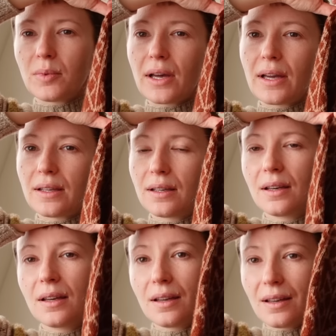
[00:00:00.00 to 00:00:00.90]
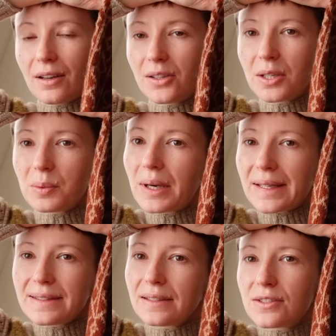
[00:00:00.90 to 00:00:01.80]
my color
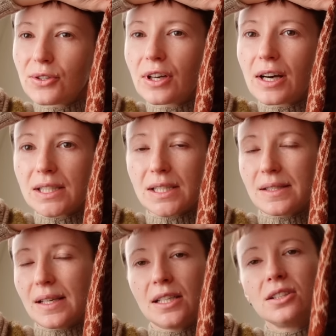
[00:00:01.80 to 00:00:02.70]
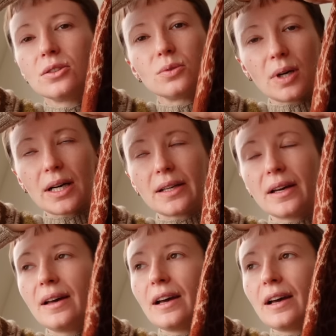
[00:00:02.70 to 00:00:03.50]
works in two colors. I don't know why.